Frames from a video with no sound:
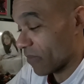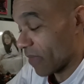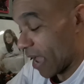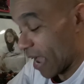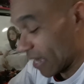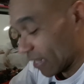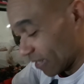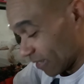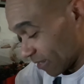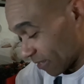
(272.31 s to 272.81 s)

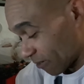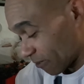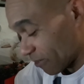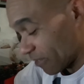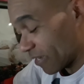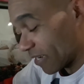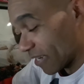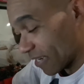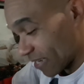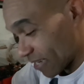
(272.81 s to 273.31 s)
I
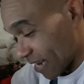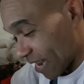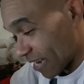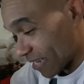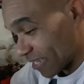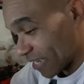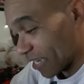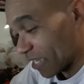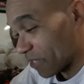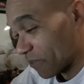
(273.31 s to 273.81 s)
literally could
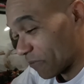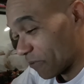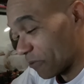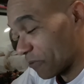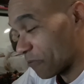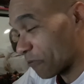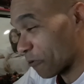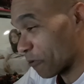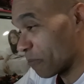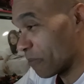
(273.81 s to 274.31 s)
not taste
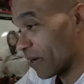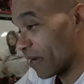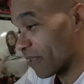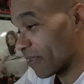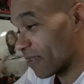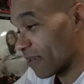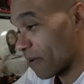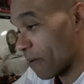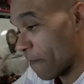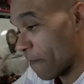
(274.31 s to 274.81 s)
food for a month.